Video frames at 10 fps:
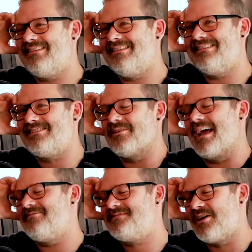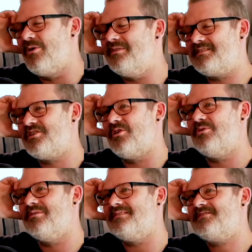so yeah so
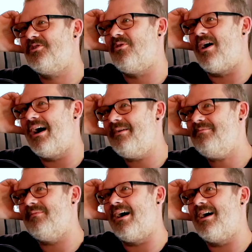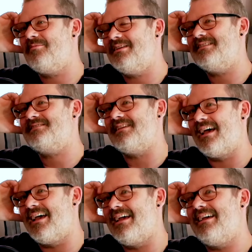so so i'm i'm gonna
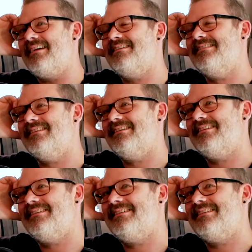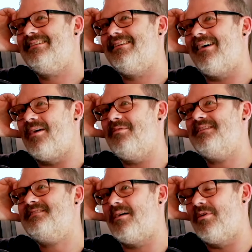say i'm gonna
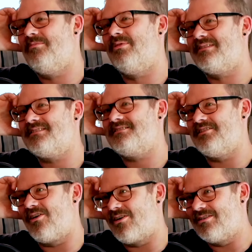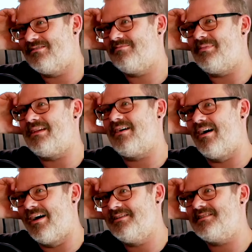say i'm gonna put this in art
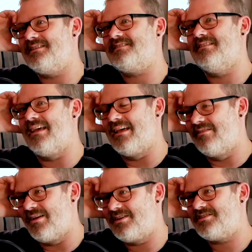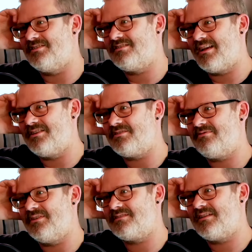because it's in the innovation stage it
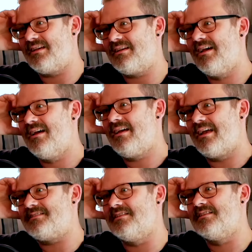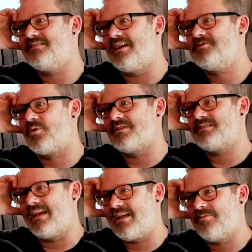feels like it's in the stage where it's
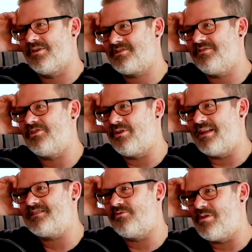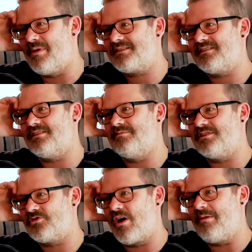taking a bunch of ingredients and remixing them to
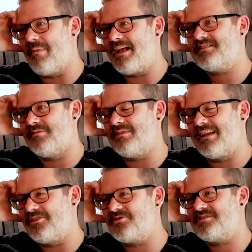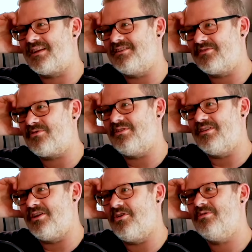try and make something interesting and different
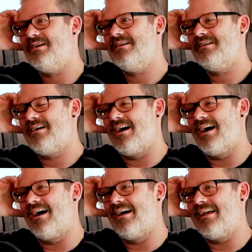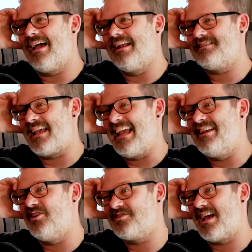and new uh, and it's eight
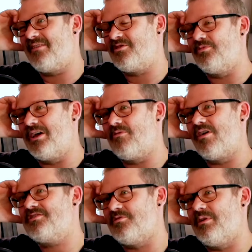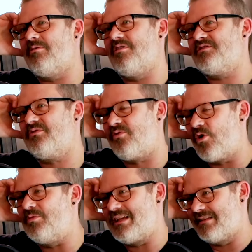years after blade runner so blade runner's
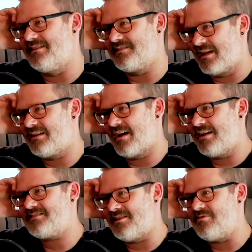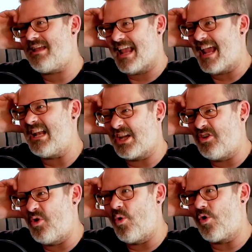firmly in the zeitgeist and you can't
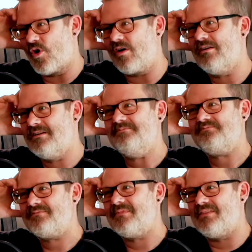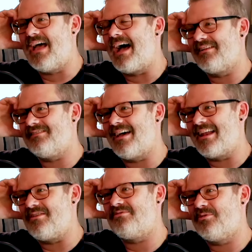ignore that that
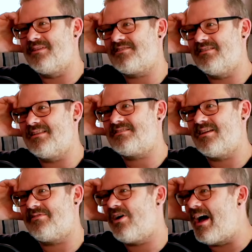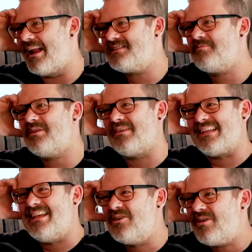influence on this stuff it, it has a bit of a
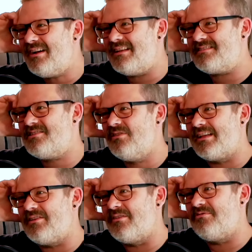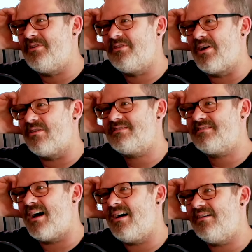cure in it too like you can feel the art
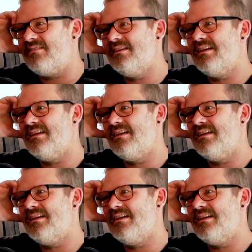style